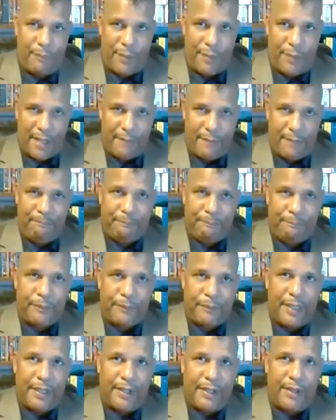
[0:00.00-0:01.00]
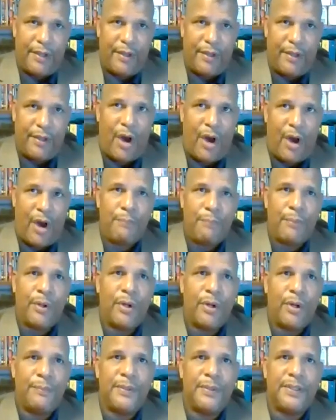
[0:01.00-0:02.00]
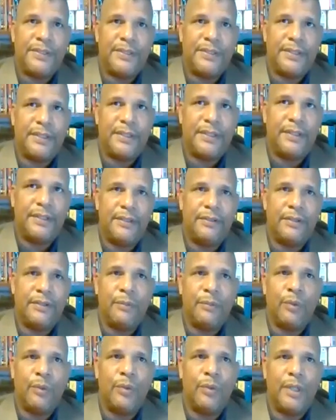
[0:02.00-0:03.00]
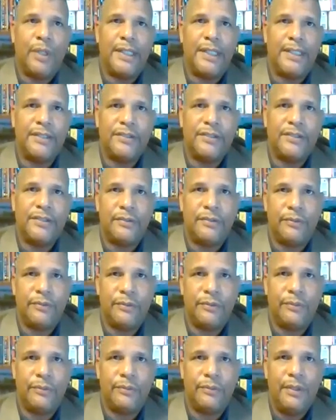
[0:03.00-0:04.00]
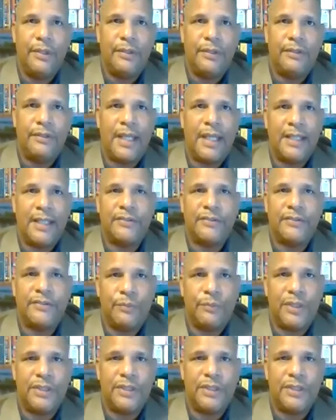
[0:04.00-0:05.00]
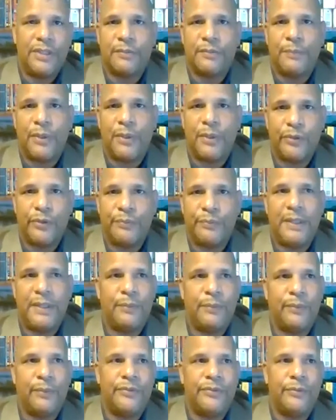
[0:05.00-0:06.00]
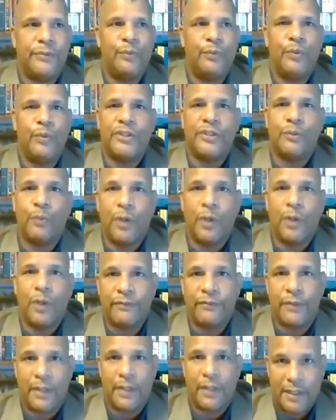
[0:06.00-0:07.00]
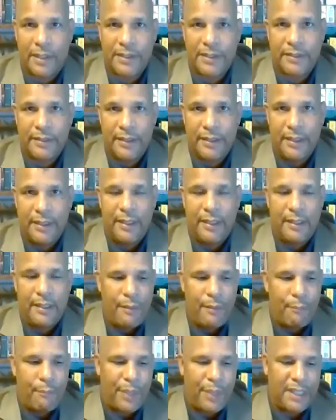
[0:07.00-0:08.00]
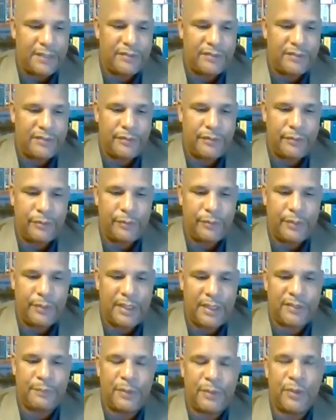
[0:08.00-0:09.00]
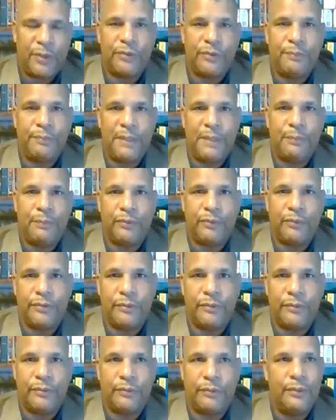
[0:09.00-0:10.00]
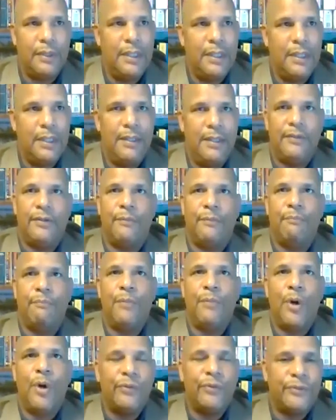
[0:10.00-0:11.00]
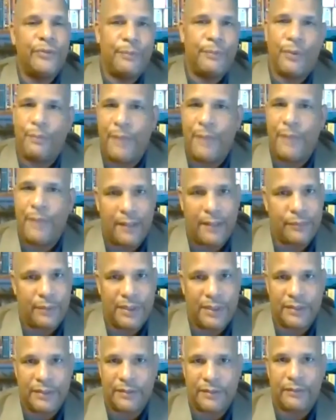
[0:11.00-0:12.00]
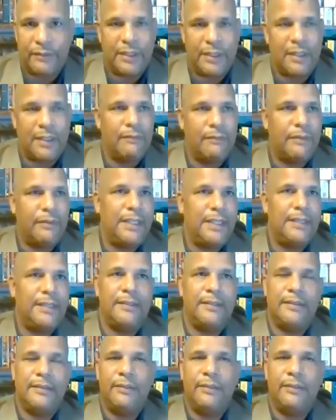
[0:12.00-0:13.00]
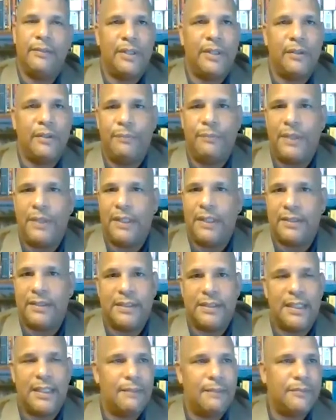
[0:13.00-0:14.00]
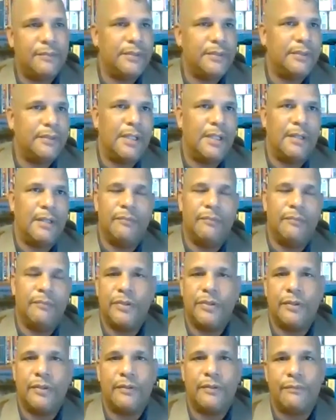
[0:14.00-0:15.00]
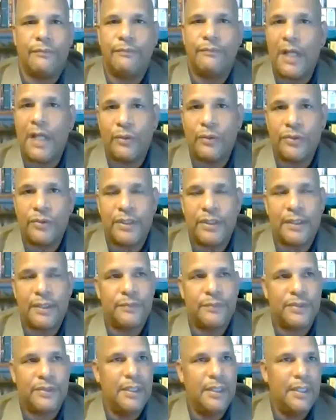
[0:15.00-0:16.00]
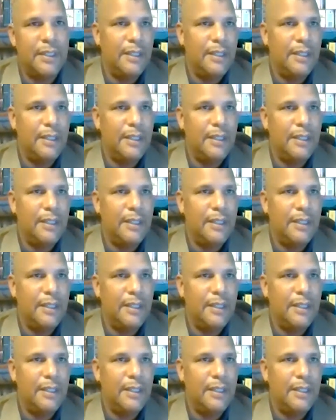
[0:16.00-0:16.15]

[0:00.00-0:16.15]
but our purpose, number one, is to not so much expose people to what's worked for us, but to expose people to the multiple pathways of recovery, the, the whether it be the steps, um, certain fellowships,